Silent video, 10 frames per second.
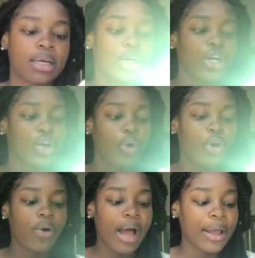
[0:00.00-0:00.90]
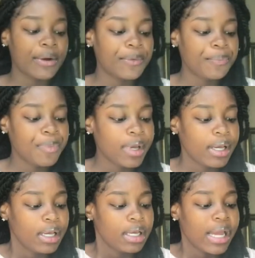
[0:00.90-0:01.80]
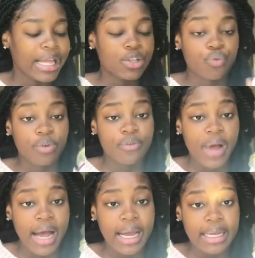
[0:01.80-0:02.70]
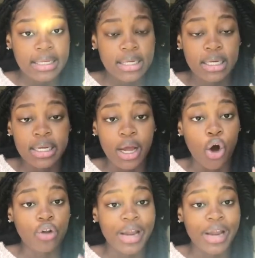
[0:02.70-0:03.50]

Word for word: the cooking oil aisle it's refined all